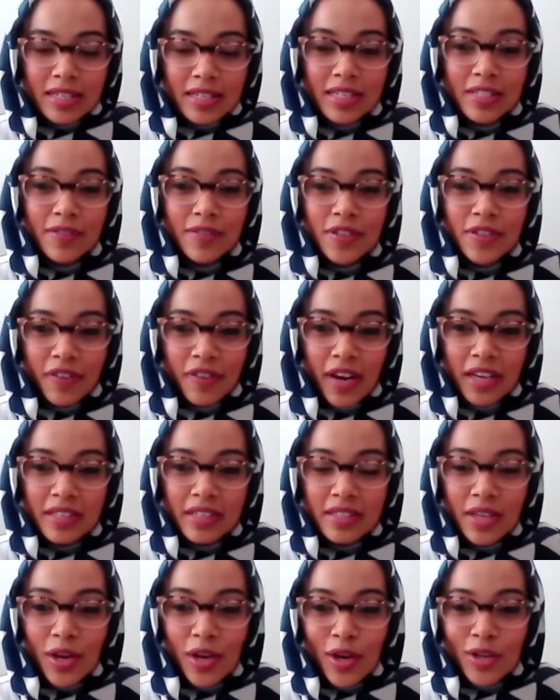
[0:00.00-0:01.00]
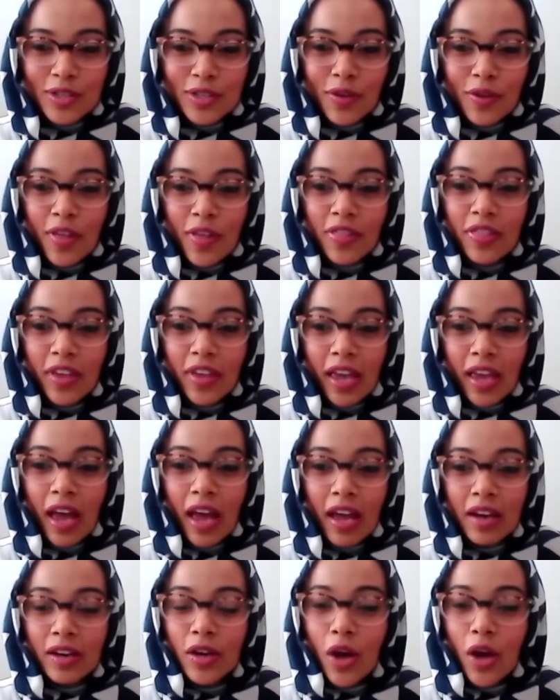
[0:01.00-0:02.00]
device, so that they
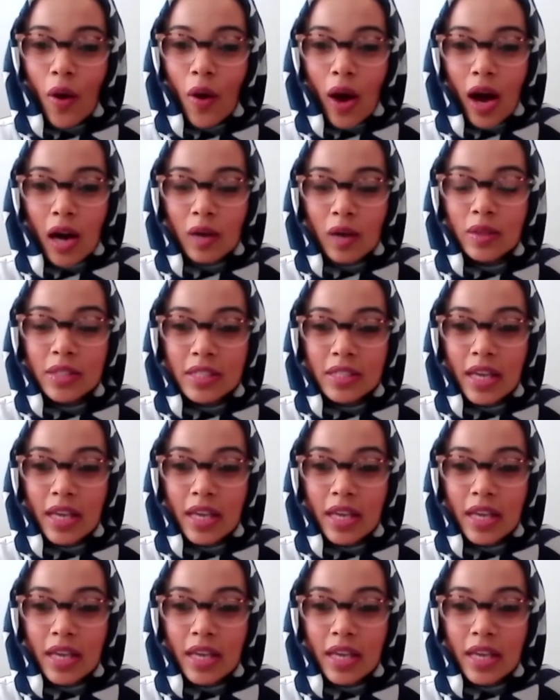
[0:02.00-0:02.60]
can go out,